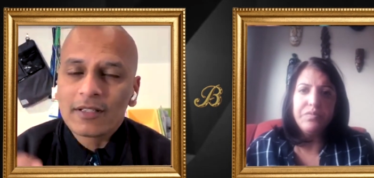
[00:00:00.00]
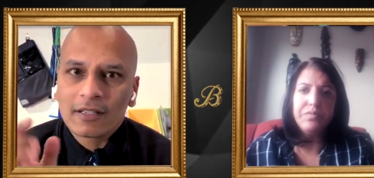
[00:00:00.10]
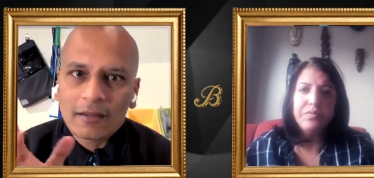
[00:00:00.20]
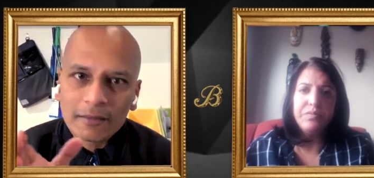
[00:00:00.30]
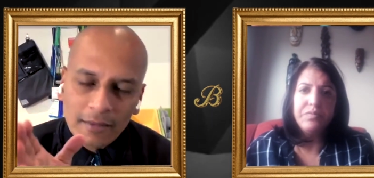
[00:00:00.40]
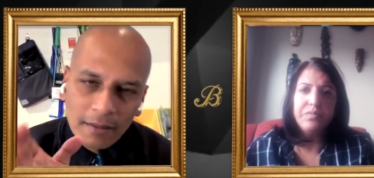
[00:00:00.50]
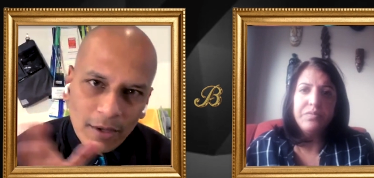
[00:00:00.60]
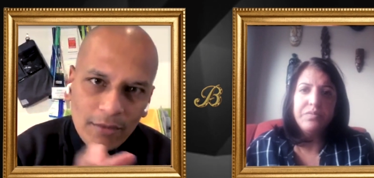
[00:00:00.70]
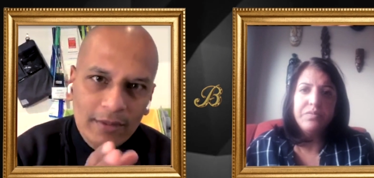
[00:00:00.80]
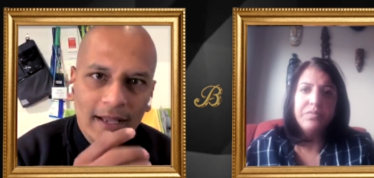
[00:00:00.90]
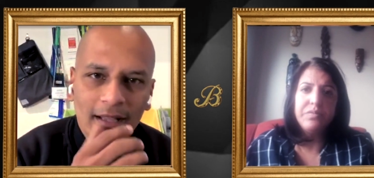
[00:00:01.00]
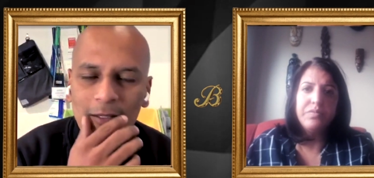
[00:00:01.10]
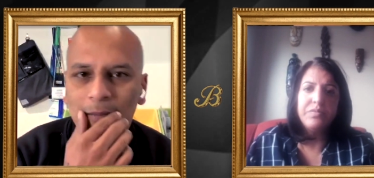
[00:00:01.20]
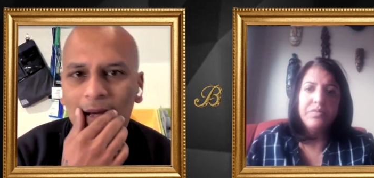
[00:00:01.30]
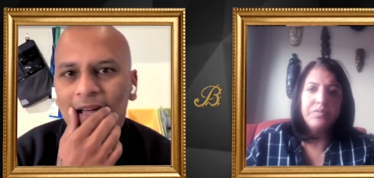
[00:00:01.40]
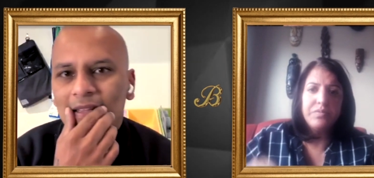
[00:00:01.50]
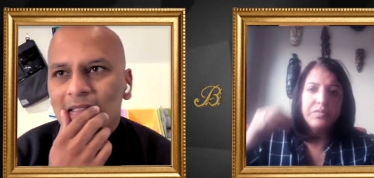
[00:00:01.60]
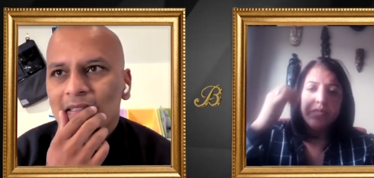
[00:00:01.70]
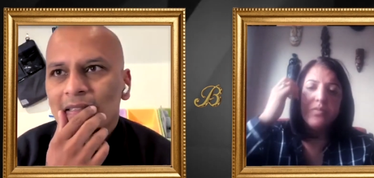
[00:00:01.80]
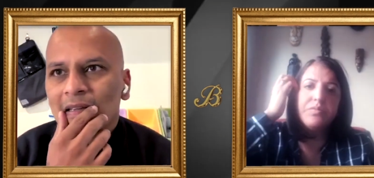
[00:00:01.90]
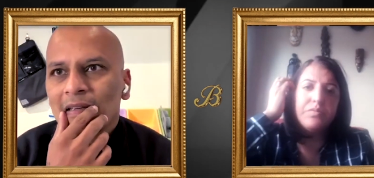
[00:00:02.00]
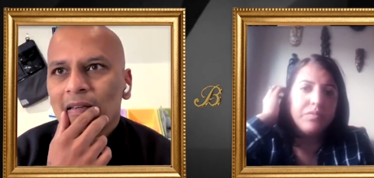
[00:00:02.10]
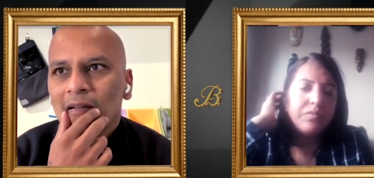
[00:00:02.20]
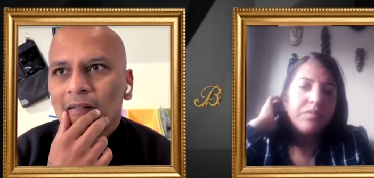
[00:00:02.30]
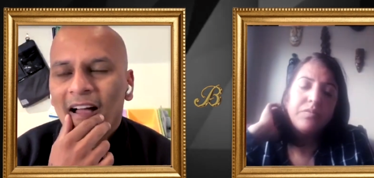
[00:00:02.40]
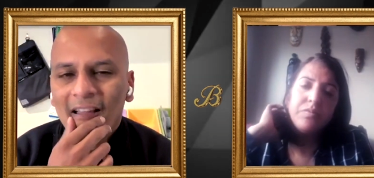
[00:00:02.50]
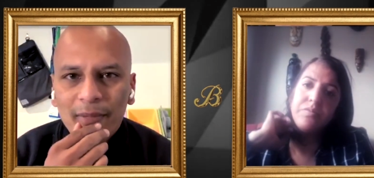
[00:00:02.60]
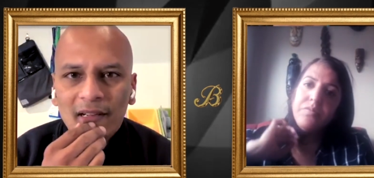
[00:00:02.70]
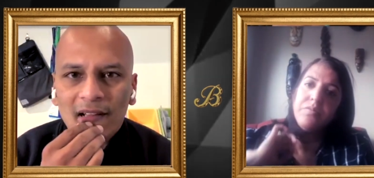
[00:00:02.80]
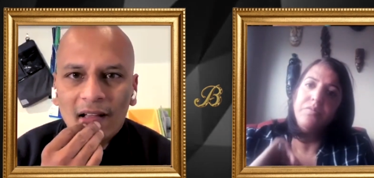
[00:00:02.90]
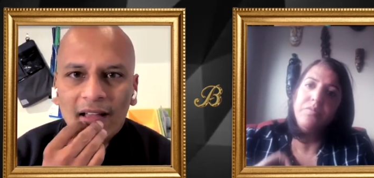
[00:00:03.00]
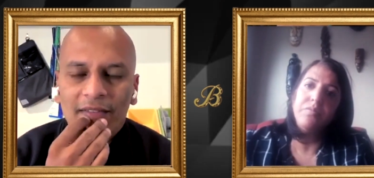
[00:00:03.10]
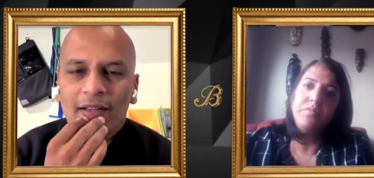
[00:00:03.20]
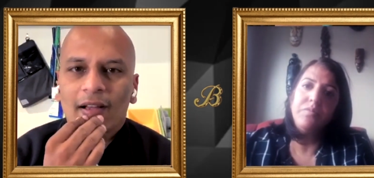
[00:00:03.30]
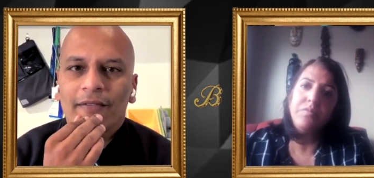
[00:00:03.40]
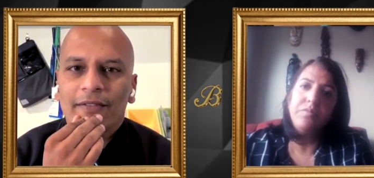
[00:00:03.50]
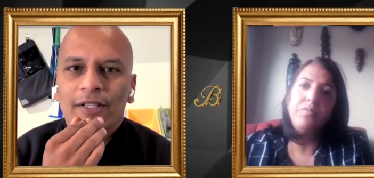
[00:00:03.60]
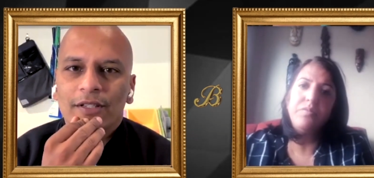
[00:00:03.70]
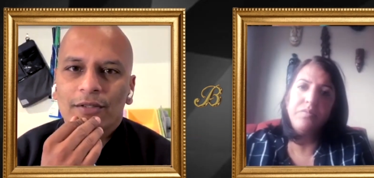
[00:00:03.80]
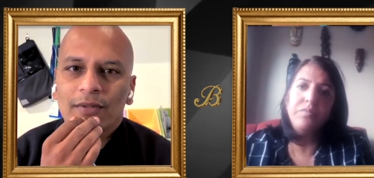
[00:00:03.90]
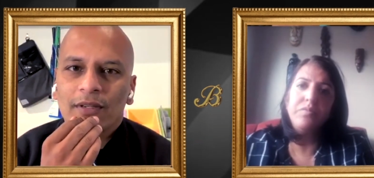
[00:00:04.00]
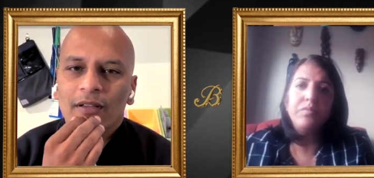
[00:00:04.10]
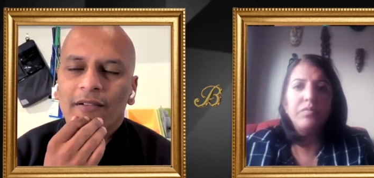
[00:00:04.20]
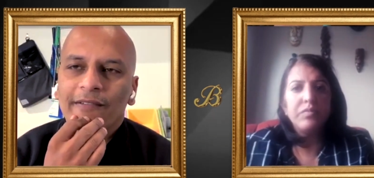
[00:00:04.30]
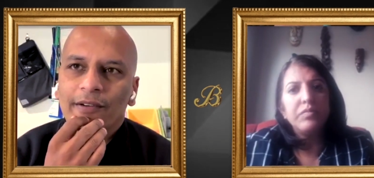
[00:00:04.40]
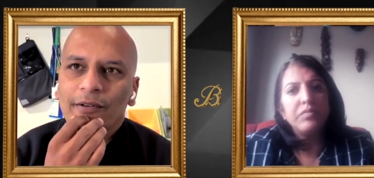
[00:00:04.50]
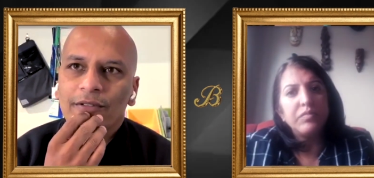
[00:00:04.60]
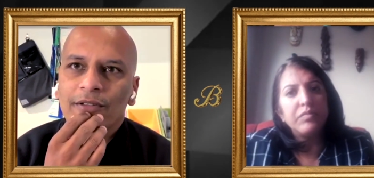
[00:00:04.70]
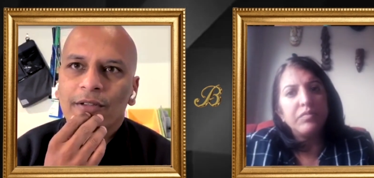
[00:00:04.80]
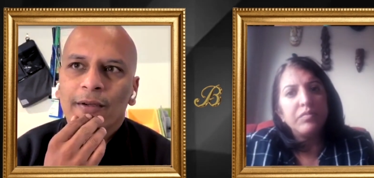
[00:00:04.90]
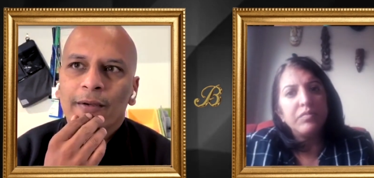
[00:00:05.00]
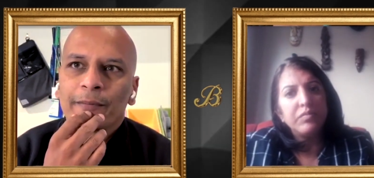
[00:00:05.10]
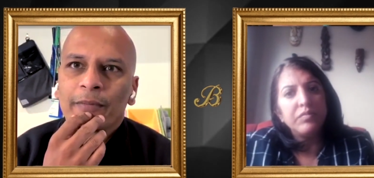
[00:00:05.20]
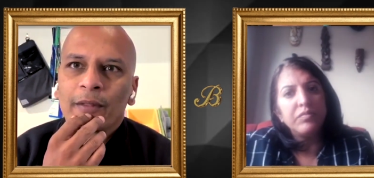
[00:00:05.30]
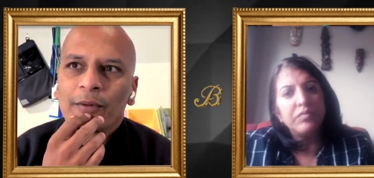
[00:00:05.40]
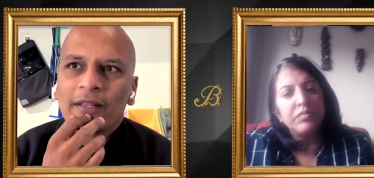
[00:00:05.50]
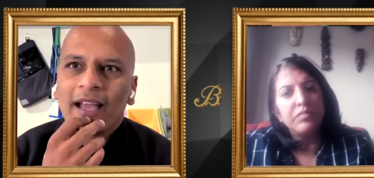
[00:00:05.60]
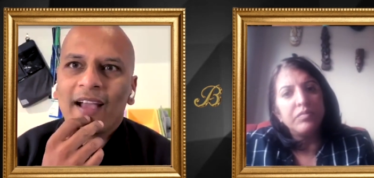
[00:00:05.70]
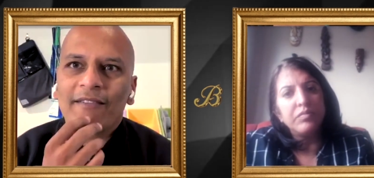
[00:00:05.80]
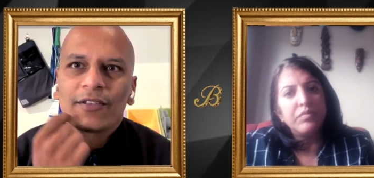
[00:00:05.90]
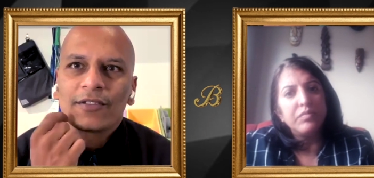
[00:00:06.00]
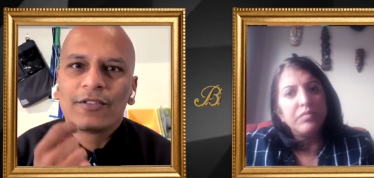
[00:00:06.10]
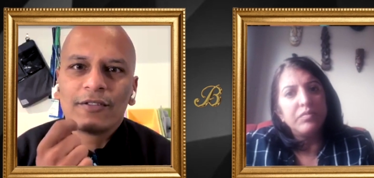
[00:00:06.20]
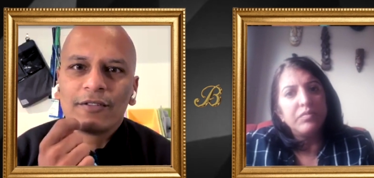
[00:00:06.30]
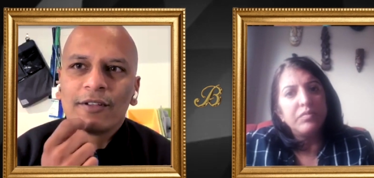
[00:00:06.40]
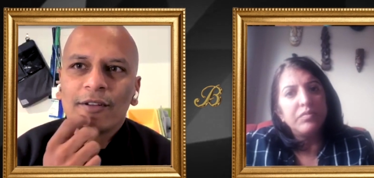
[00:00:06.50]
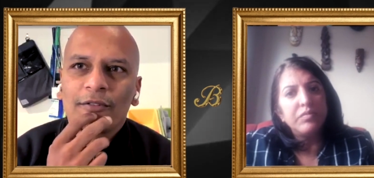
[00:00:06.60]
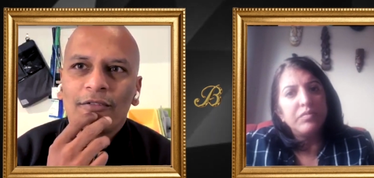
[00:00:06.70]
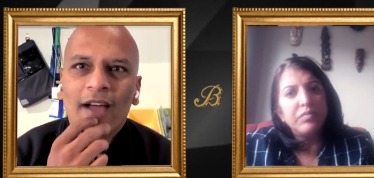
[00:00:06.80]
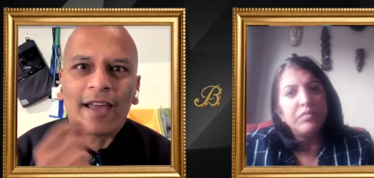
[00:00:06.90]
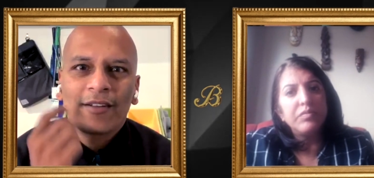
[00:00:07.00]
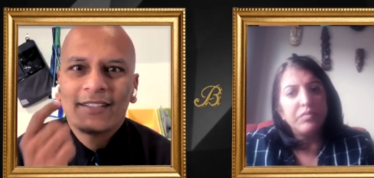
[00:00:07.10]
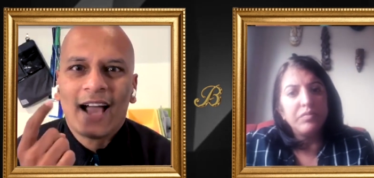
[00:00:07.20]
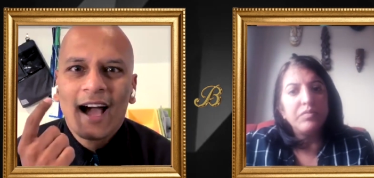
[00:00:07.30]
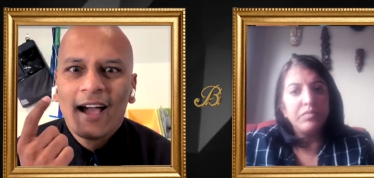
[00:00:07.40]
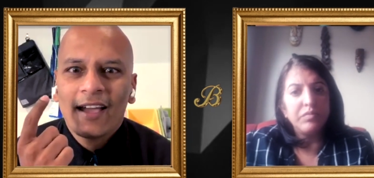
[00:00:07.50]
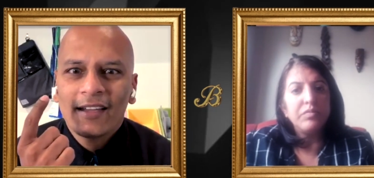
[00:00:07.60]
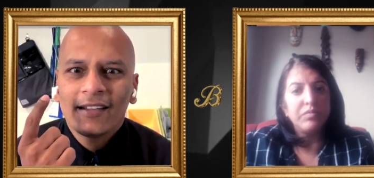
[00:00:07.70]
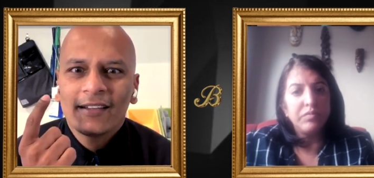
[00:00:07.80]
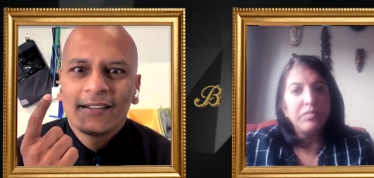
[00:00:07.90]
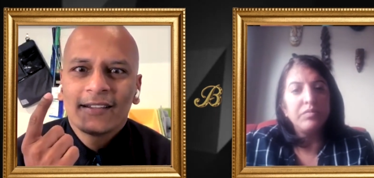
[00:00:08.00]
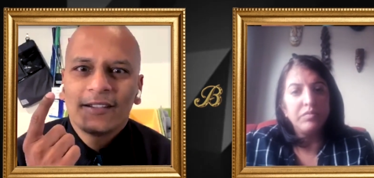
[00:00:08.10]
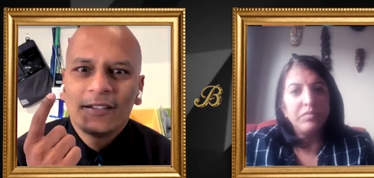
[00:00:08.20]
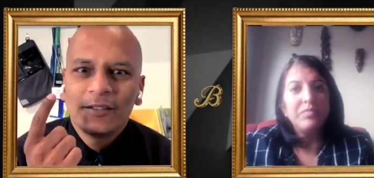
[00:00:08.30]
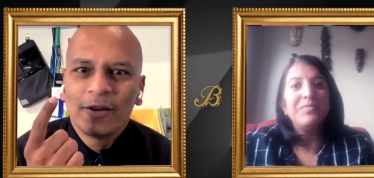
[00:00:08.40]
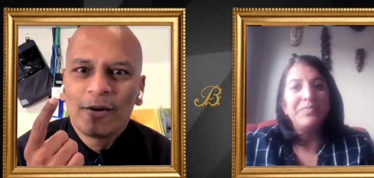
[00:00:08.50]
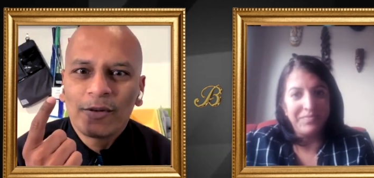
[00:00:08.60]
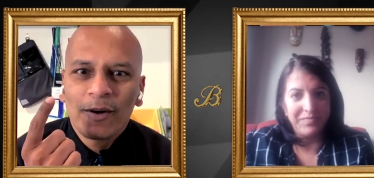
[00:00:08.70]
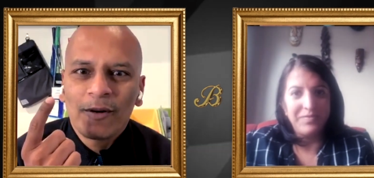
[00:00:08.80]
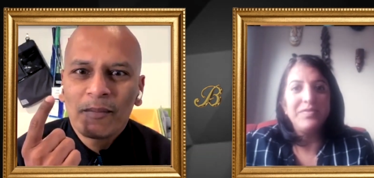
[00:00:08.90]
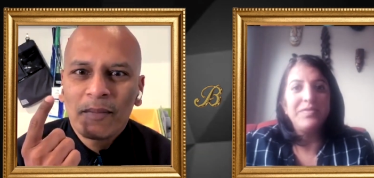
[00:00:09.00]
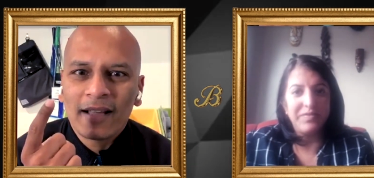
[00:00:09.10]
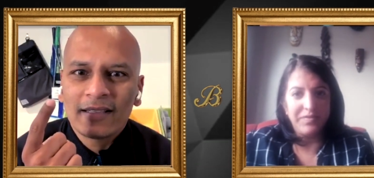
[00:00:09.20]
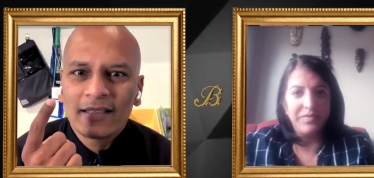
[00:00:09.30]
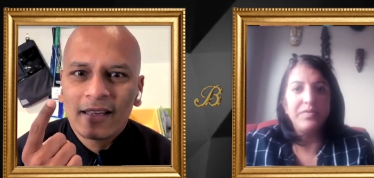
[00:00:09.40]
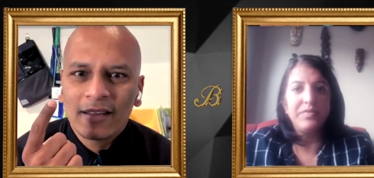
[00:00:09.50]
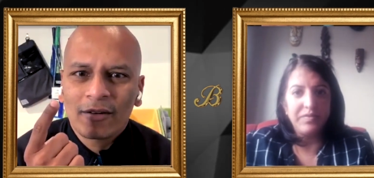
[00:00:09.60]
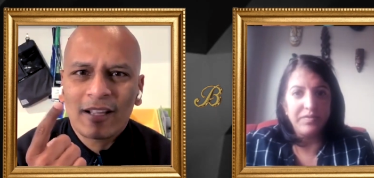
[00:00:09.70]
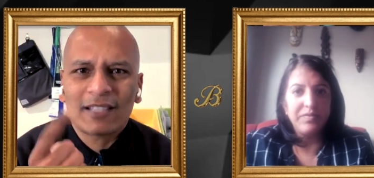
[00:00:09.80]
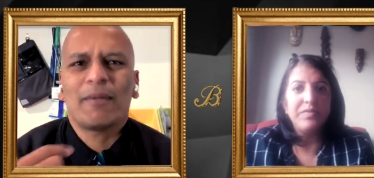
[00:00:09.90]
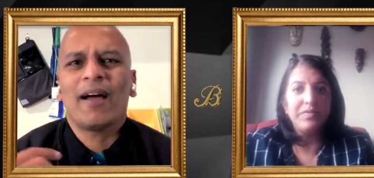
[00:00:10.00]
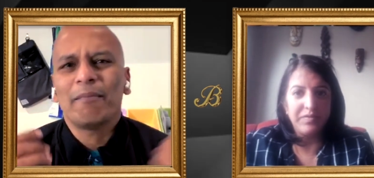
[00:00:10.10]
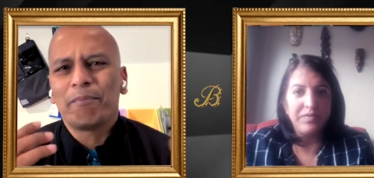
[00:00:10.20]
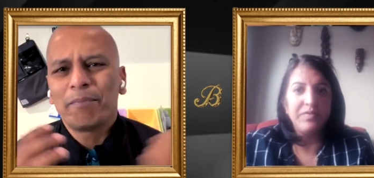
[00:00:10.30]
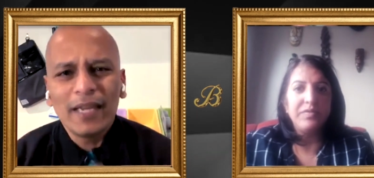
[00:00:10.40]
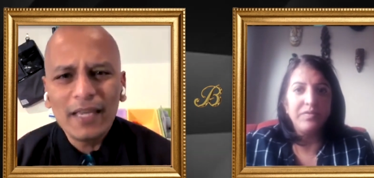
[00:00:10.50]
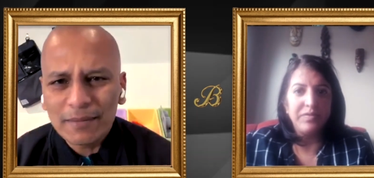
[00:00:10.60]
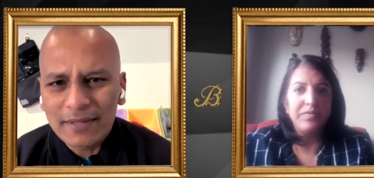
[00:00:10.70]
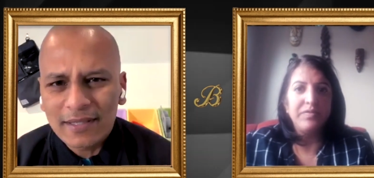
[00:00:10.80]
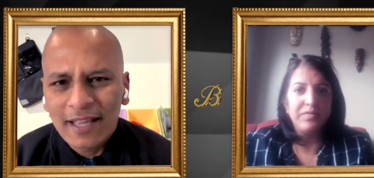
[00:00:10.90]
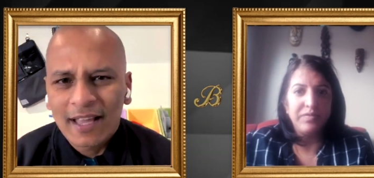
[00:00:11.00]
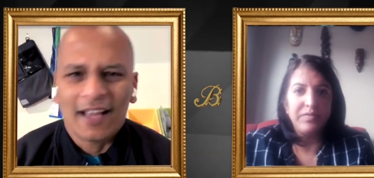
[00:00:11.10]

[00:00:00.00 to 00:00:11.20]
Speaker 1: I'm, I'm going down this path is, you know, I've been co- having conversations with young folks where they have this, you know, ride or die YOLO mindset. You know, that's my peeps. I